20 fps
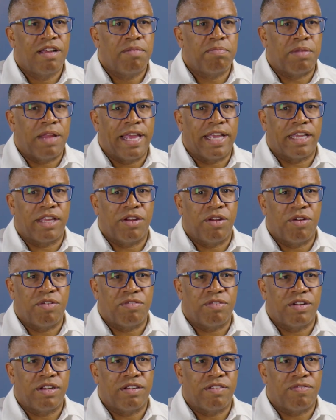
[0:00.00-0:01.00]
blanket
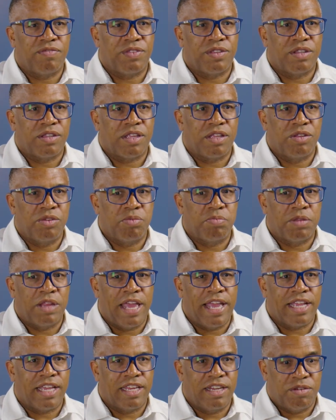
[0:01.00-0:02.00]
over it, and a new
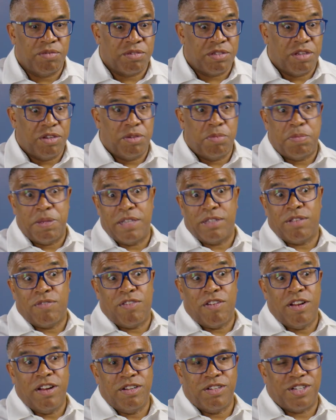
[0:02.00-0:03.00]
blanket, and it was a new piece of
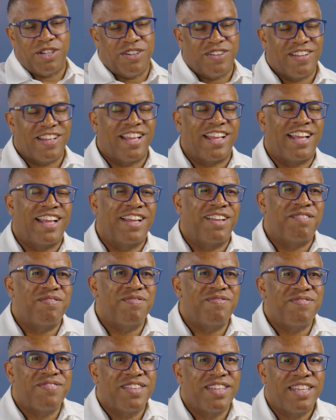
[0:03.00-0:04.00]
furniture.
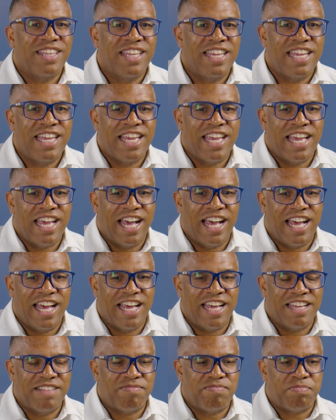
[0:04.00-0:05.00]

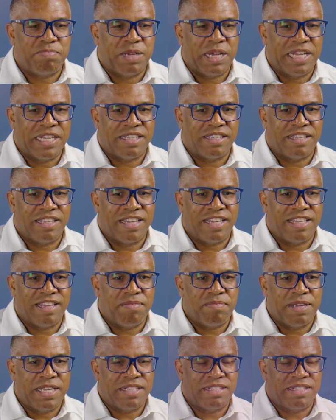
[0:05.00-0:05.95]
But that may